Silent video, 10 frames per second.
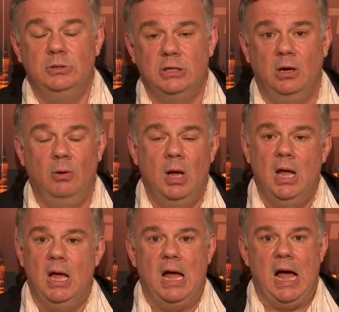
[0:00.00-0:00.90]
So
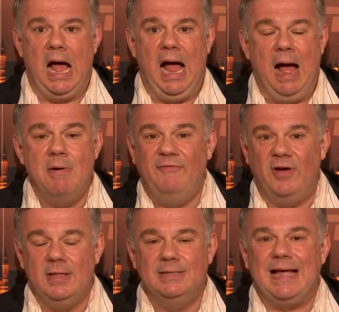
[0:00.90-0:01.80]
I would
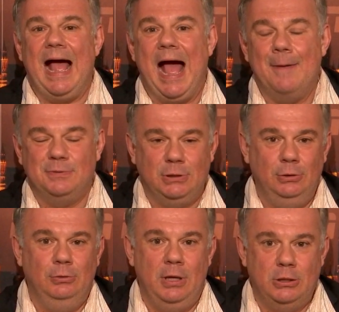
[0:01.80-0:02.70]
find this
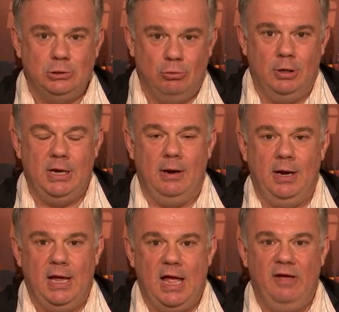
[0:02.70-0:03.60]
absolutely
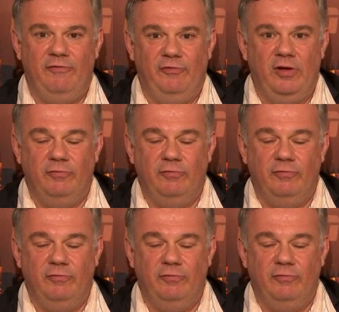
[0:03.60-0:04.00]
extraordinary if